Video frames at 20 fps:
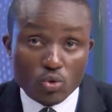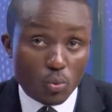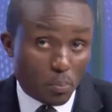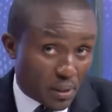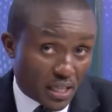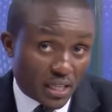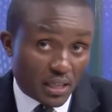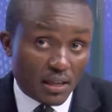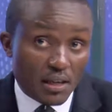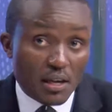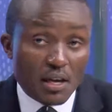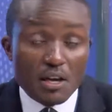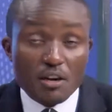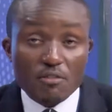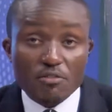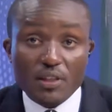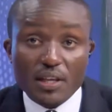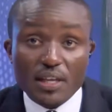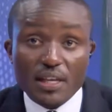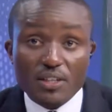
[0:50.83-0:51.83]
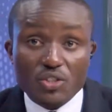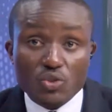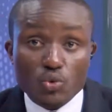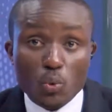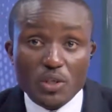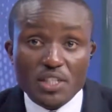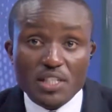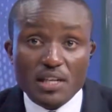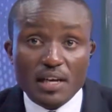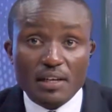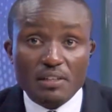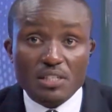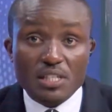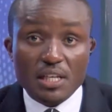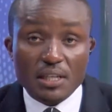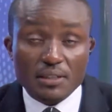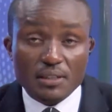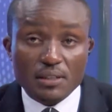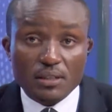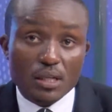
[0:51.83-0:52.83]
to be for the year 2019.